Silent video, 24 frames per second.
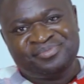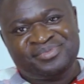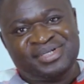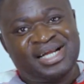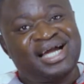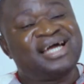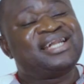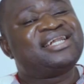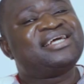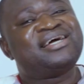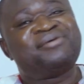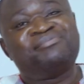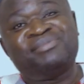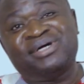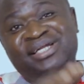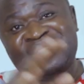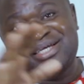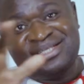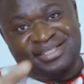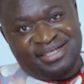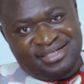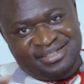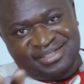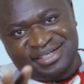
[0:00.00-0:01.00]
and there are many
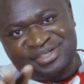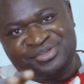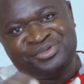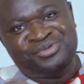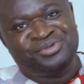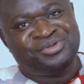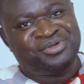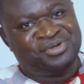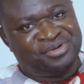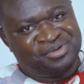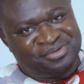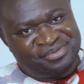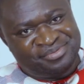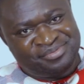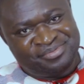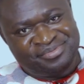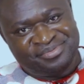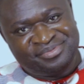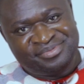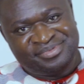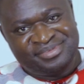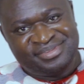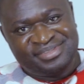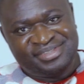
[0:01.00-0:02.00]
things that you know.
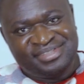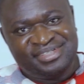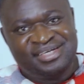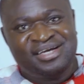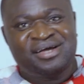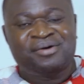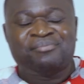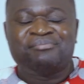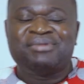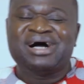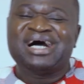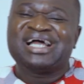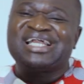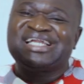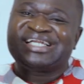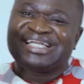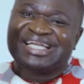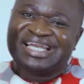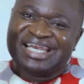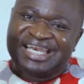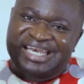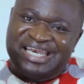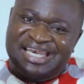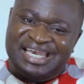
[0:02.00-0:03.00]
But
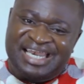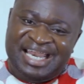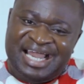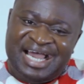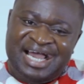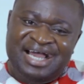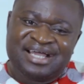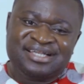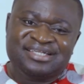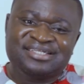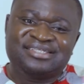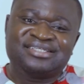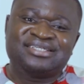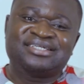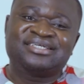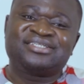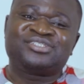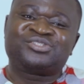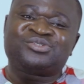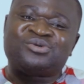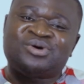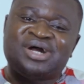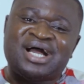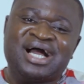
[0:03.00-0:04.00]
learn
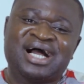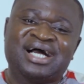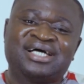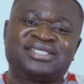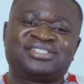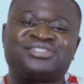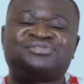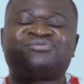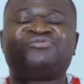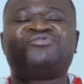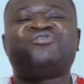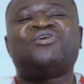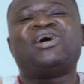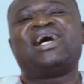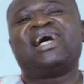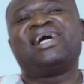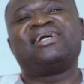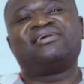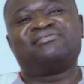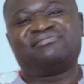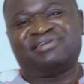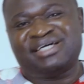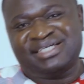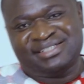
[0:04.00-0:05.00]
to ask for
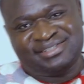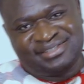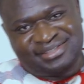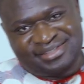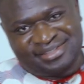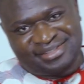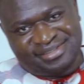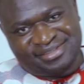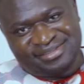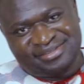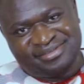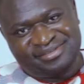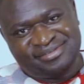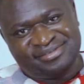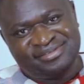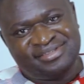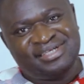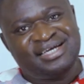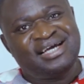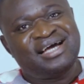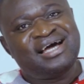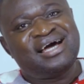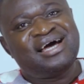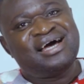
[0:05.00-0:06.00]
advice.
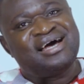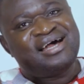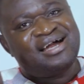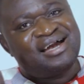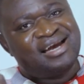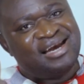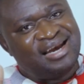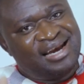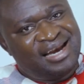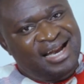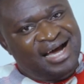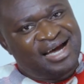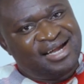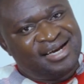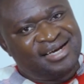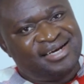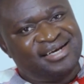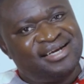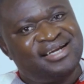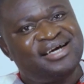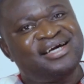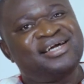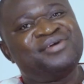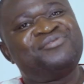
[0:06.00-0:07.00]

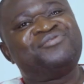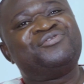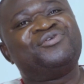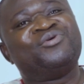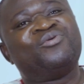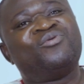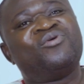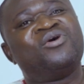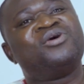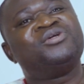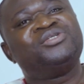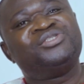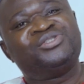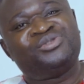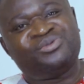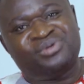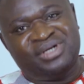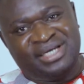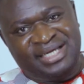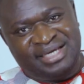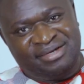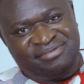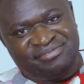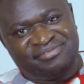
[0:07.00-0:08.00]
Learn if you want to
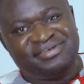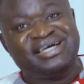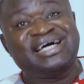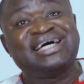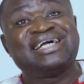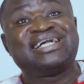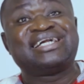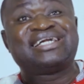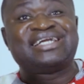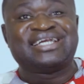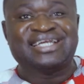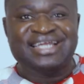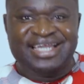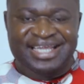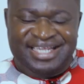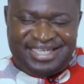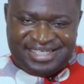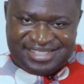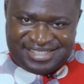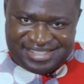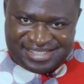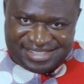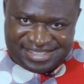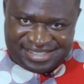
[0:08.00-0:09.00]
live.
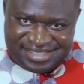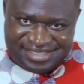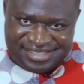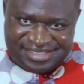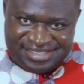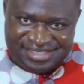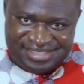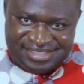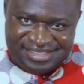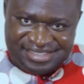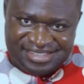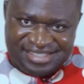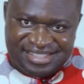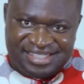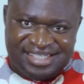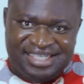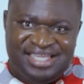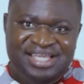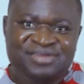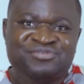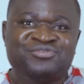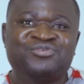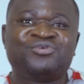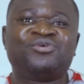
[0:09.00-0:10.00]
Read
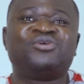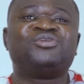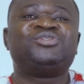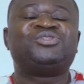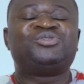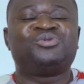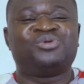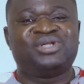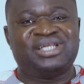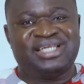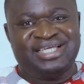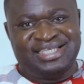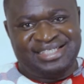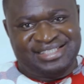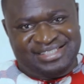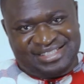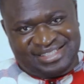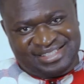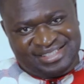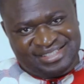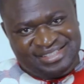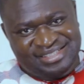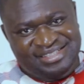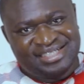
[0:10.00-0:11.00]
if you want to lead.
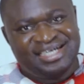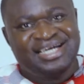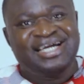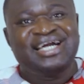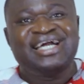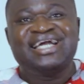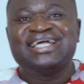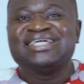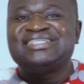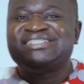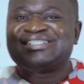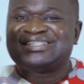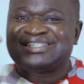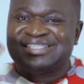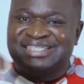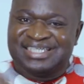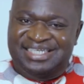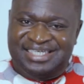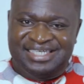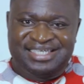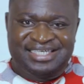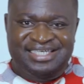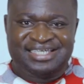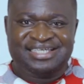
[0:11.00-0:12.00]
It's
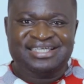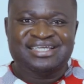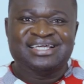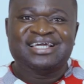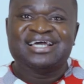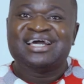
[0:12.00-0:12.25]
key.